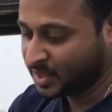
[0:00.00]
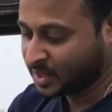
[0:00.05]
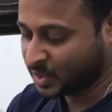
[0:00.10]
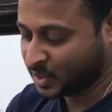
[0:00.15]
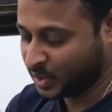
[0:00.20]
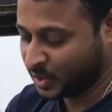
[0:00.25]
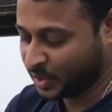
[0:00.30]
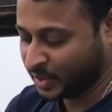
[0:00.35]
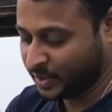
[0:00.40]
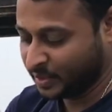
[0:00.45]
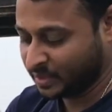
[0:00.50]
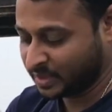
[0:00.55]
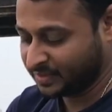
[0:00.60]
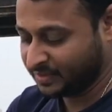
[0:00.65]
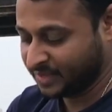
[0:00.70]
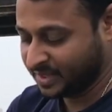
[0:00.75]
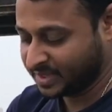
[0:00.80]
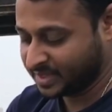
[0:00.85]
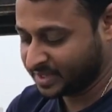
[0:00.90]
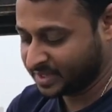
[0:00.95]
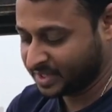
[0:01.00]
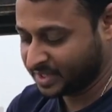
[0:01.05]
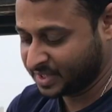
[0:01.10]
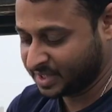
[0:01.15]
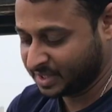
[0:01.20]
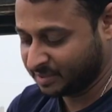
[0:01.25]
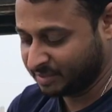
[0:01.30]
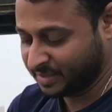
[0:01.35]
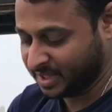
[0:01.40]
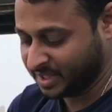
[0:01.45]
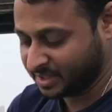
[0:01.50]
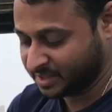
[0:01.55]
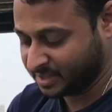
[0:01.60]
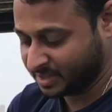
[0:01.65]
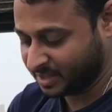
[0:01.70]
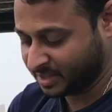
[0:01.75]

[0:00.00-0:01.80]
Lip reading: So your filter system is